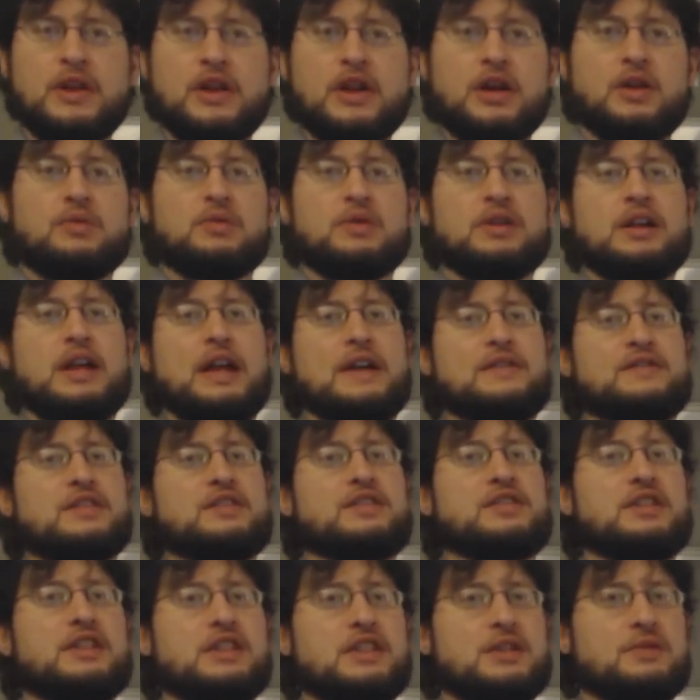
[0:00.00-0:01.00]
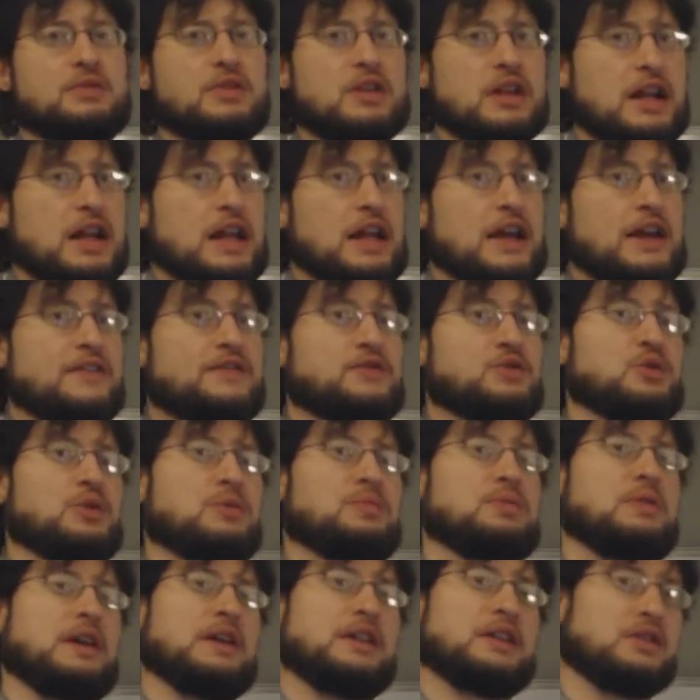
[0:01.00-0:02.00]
We're going to have to see that we're going to have to apply the